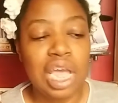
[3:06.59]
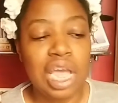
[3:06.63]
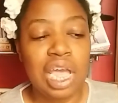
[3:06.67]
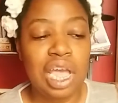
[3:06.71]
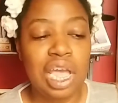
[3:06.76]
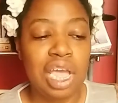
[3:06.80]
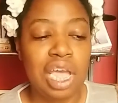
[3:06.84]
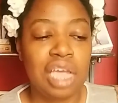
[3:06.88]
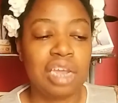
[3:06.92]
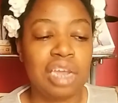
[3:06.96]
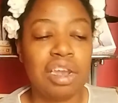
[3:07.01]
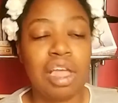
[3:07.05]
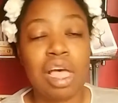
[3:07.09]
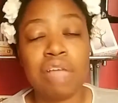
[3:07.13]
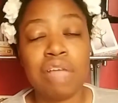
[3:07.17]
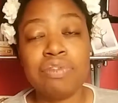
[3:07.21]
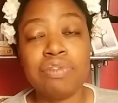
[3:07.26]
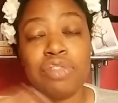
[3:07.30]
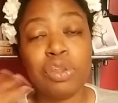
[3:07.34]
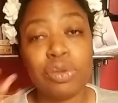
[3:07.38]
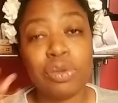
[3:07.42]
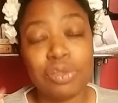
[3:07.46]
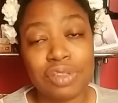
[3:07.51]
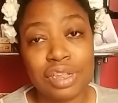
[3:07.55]
And
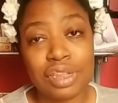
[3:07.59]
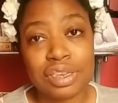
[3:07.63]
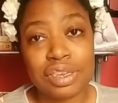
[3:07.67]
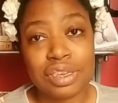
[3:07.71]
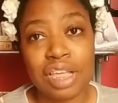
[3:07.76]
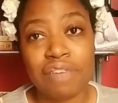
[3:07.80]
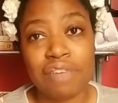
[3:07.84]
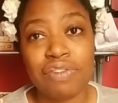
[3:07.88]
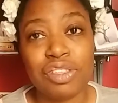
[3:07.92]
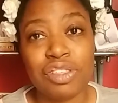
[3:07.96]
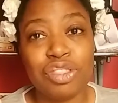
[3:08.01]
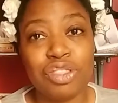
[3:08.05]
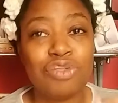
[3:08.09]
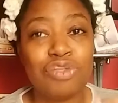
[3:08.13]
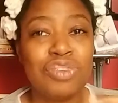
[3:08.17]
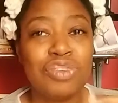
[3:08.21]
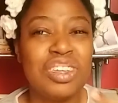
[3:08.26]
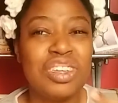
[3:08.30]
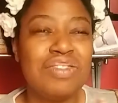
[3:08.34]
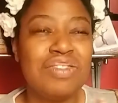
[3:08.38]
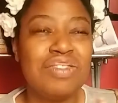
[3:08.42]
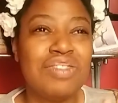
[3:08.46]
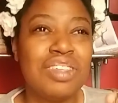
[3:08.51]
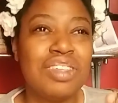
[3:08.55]
of those 11,
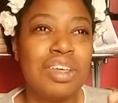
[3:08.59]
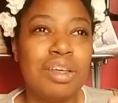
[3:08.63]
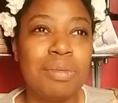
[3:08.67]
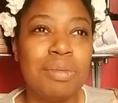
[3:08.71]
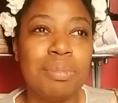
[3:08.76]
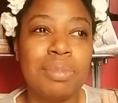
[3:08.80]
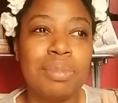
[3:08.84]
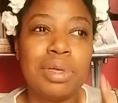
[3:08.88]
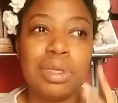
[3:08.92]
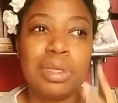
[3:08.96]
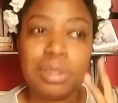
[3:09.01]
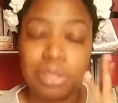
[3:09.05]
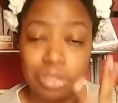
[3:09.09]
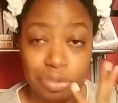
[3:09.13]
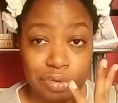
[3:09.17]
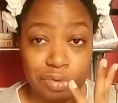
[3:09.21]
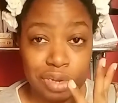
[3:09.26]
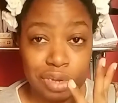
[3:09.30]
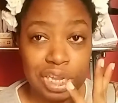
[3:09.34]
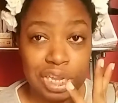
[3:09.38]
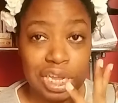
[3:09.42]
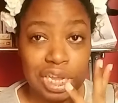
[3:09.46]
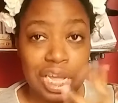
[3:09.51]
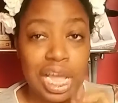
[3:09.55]
three
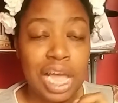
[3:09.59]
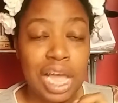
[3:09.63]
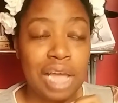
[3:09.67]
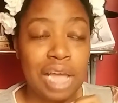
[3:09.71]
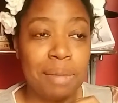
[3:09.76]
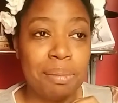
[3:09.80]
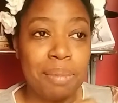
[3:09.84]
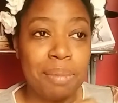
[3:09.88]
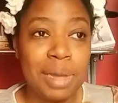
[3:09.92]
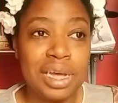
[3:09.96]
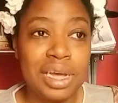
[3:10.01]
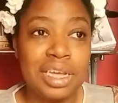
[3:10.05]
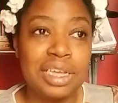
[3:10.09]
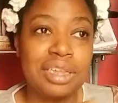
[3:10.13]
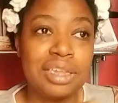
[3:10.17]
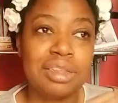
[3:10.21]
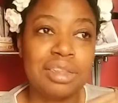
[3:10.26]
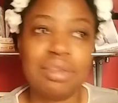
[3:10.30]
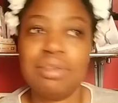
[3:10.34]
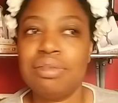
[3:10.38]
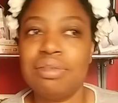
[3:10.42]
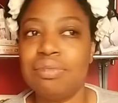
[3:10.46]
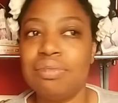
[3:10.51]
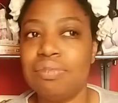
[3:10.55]
I
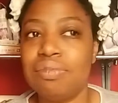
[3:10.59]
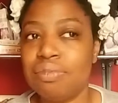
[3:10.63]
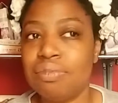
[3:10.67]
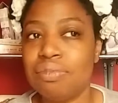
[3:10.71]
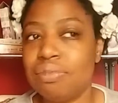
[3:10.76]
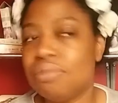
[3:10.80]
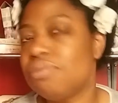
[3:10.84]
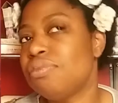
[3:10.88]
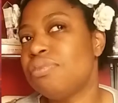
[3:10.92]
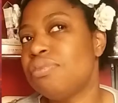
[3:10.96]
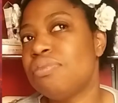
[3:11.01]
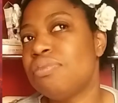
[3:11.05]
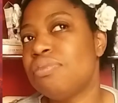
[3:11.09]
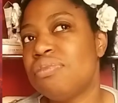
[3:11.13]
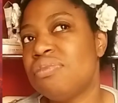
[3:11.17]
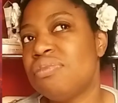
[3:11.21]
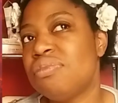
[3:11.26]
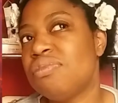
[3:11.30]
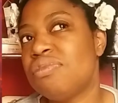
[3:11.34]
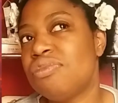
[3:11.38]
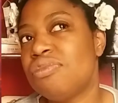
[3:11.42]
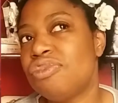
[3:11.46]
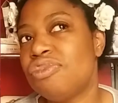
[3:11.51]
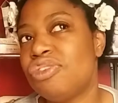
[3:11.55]
might
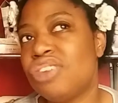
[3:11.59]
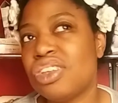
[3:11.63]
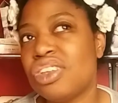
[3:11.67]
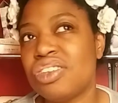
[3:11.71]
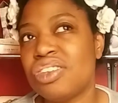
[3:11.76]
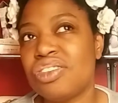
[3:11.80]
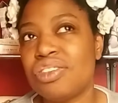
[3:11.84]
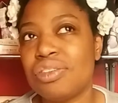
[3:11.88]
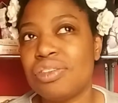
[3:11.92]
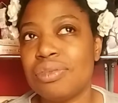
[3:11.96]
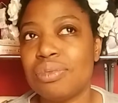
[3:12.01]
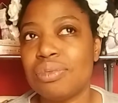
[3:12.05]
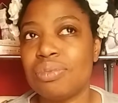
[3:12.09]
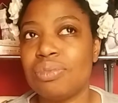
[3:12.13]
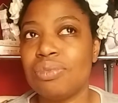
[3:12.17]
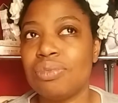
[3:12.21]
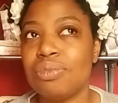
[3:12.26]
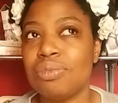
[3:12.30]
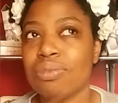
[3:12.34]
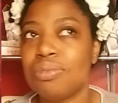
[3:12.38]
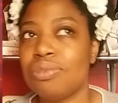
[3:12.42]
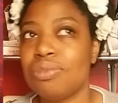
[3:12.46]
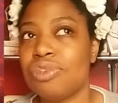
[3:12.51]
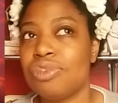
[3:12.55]
just
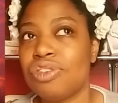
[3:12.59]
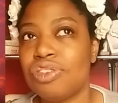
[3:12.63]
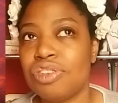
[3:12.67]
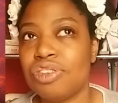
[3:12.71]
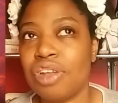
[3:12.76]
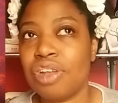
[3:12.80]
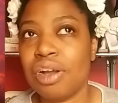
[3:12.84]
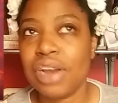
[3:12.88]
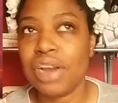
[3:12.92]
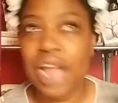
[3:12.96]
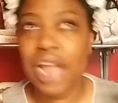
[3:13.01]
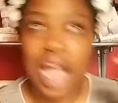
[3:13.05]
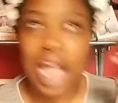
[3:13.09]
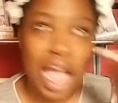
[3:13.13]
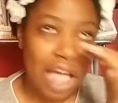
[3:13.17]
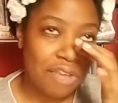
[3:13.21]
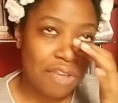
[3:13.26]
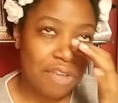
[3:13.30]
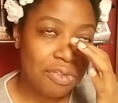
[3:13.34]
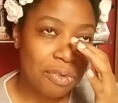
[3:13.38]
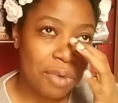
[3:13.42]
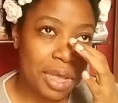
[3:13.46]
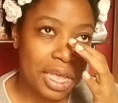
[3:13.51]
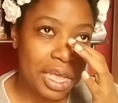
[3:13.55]
start
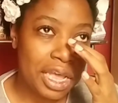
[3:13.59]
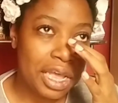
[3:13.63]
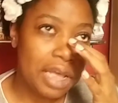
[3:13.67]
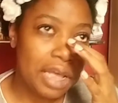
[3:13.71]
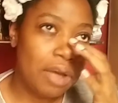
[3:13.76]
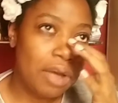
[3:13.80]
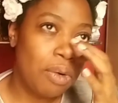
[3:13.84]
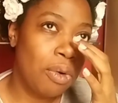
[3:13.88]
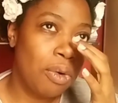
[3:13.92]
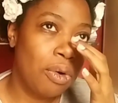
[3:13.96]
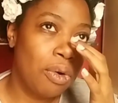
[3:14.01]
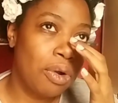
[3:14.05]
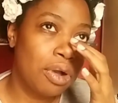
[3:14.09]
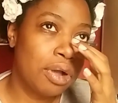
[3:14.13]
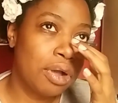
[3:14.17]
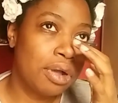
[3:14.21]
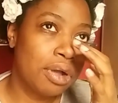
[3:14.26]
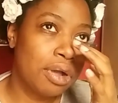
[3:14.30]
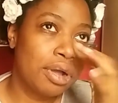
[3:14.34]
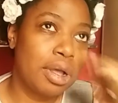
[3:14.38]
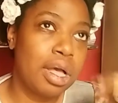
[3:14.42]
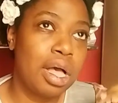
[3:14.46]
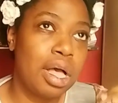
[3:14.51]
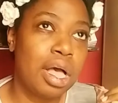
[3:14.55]
halfway,
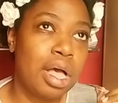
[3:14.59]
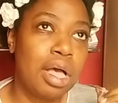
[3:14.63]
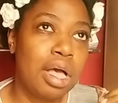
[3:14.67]
or